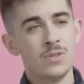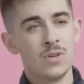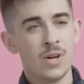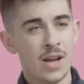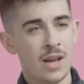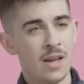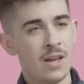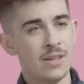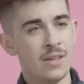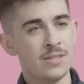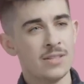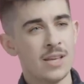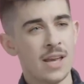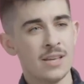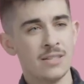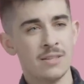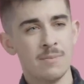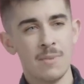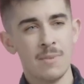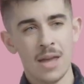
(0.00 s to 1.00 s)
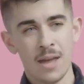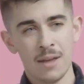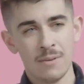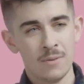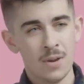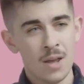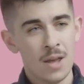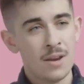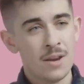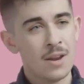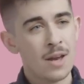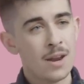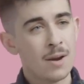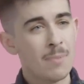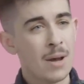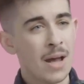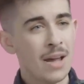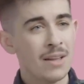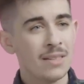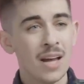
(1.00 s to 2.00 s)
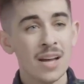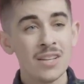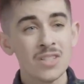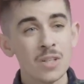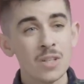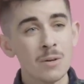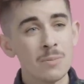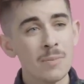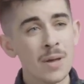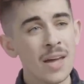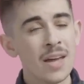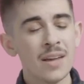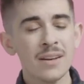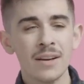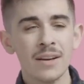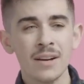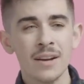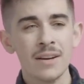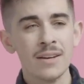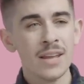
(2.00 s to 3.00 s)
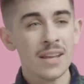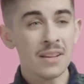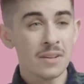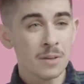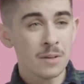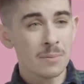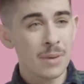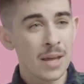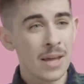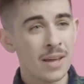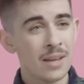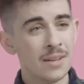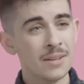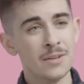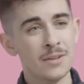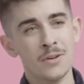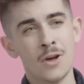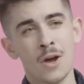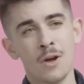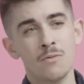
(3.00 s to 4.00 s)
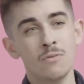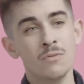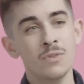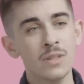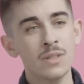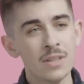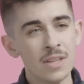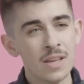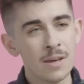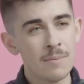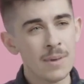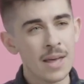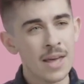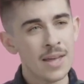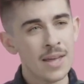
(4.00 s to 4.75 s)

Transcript: is trans as a man. Not a biological man, not a natal man, not really a